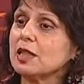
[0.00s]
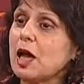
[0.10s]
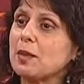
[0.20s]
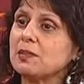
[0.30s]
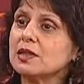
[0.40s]
It
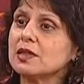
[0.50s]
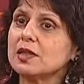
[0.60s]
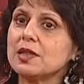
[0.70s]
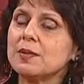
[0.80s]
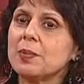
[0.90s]
happened.
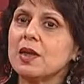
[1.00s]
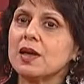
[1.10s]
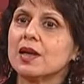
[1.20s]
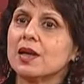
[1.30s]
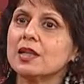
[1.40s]

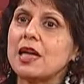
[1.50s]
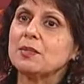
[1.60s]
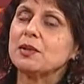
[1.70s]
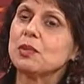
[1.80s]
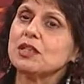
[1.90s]
It
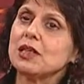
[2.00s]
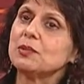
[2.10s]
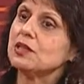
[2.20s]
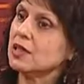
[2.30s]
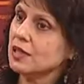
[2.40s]
happened one
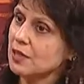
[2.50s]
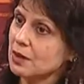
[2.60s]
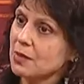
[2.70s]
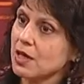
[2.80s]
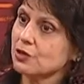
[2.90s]
time with Zeenat
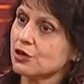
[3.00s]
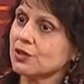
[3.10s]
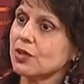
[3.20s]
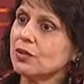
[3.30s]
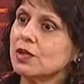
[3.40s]
Aman's
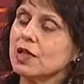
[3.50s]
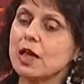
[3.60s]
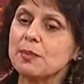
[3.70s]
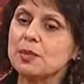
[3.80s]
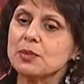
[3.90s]
show. It
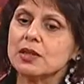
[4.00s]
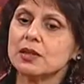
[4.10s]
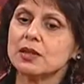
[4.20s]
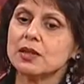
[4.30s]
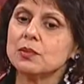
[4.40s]
happened
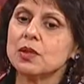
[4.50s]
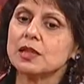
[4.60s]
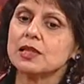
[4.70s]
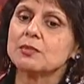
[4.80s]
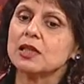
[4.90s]
with
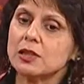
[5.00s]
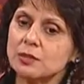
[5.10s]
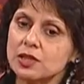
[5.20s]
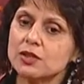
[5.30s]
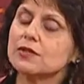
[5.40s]
one time a
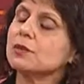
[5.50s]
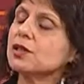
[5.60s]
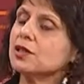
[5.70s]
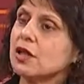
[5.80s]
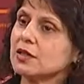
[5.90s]
commissioner from
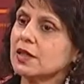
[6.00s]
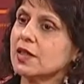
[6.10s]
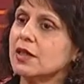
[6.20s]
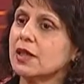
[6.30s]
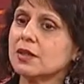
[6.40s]
New York
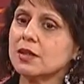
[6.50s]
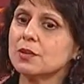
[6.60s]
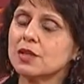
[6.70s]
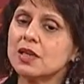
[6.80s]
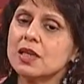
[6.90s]
City, and they
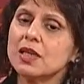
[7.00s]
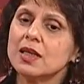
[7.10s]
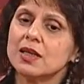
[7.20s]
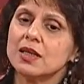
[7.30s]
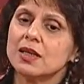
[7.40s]
were
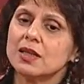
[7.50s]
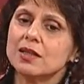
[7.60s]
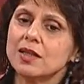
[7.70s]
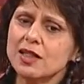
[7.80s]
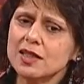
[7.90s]

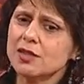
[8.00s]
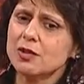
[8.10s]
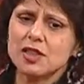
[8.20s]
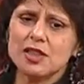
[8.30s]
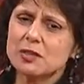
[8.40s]
not
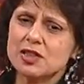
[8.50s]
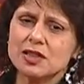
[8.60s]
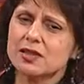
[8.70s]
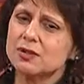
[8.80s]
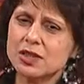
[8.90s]
disgruntled. It was
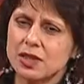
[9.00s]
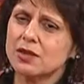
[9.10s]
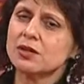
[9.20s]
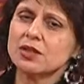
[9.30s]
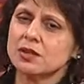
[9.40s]
just
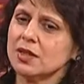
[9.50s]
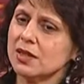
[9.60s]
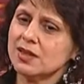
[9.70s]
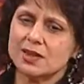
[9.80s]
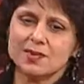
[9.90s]

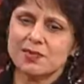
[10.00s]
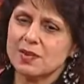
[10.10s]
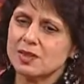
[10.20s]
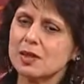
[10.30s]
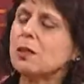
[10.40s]
ridiculously
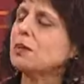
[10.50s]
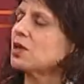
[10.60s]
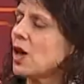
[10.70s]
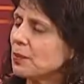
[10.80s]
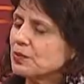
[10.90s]
some
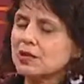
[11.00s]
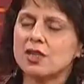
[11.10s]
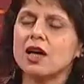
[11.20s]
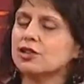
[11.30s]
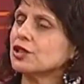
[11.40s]

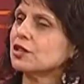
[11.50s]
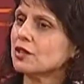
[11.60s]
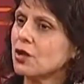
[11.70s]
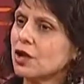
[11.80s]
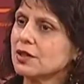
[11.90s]
obnoxious
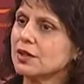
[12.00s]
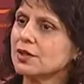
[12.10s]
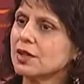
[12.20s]
caller.